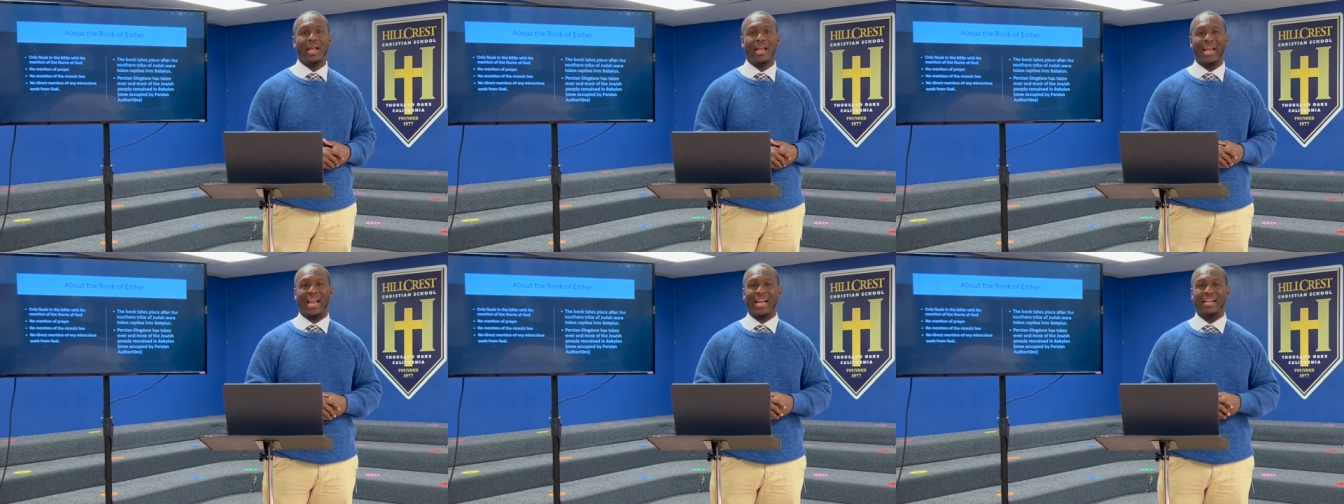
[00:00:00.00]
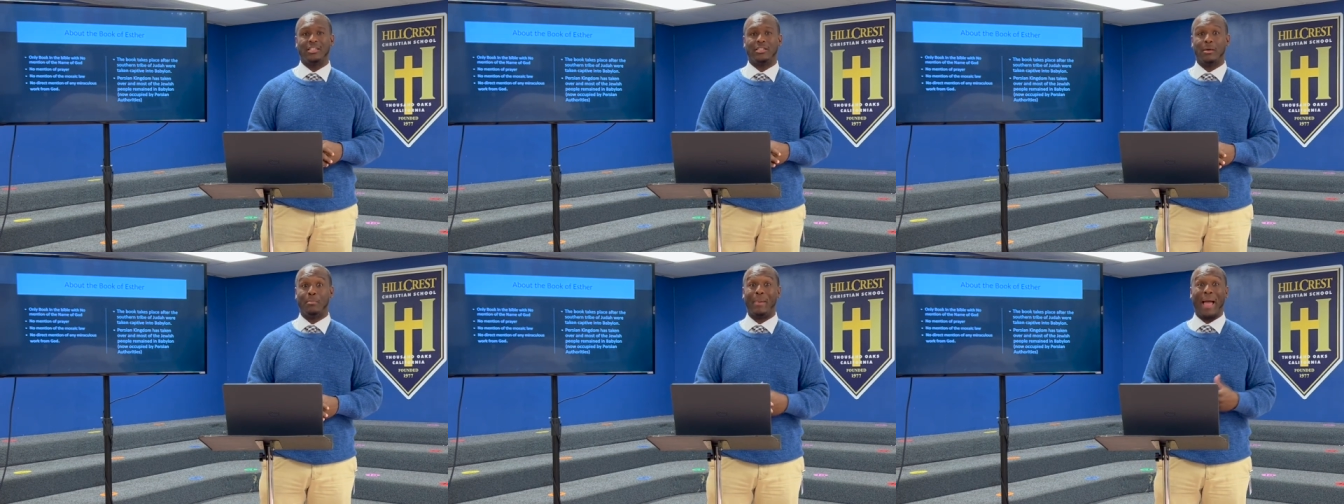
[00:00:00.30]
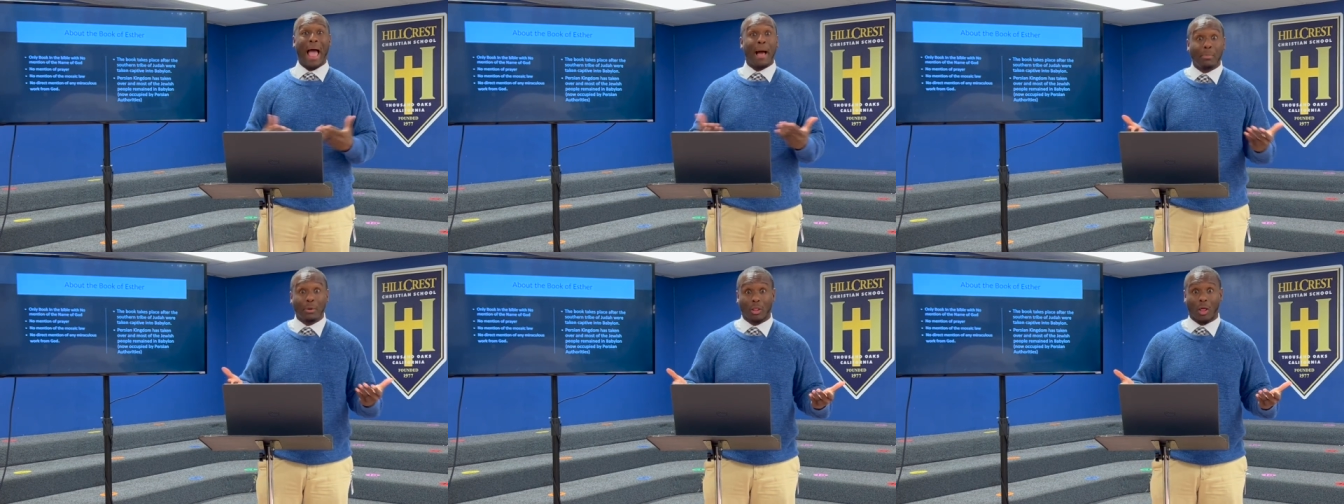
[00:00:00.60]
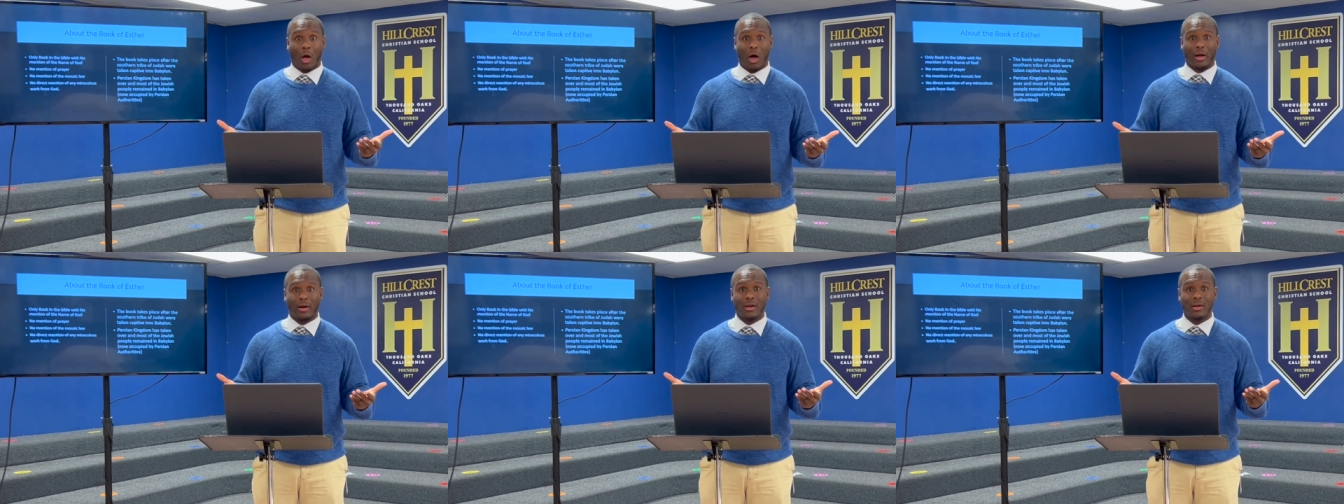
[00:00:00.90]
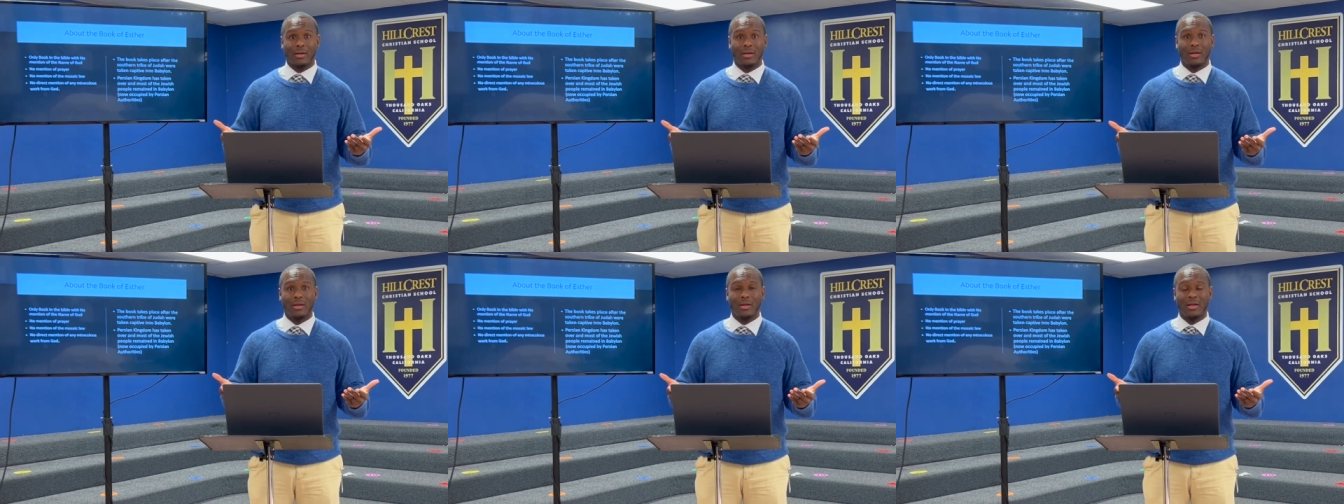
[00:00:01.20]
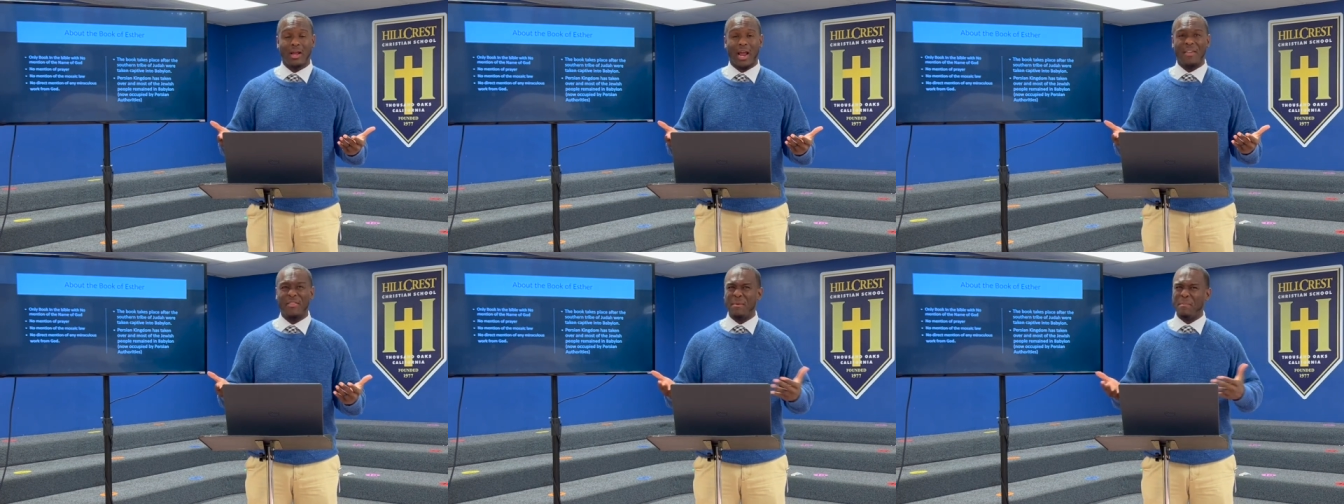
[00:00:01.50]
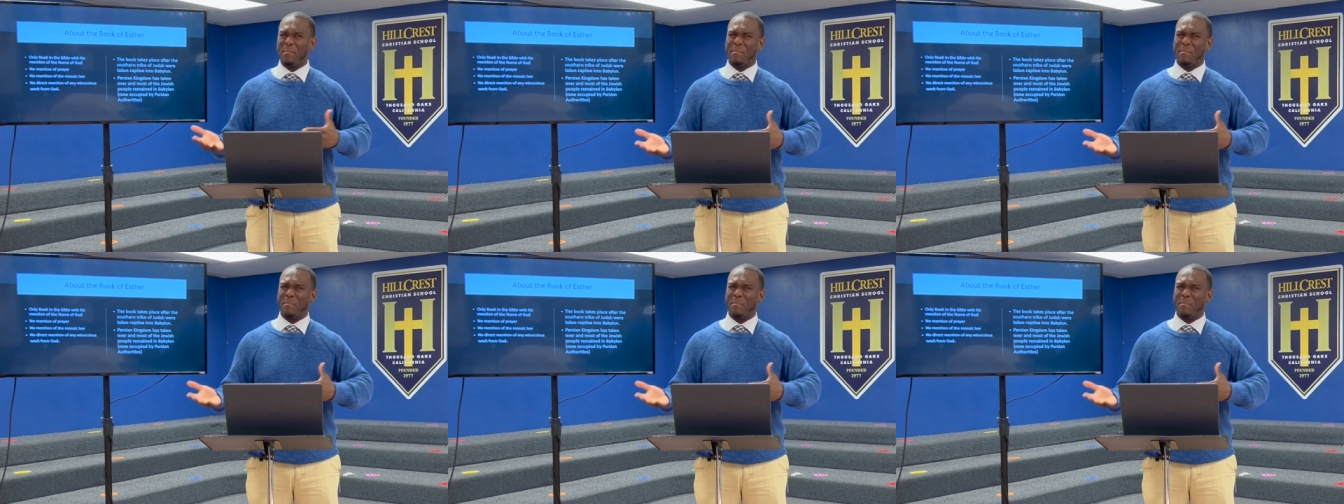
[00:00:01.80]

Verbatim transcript: into Babylon and then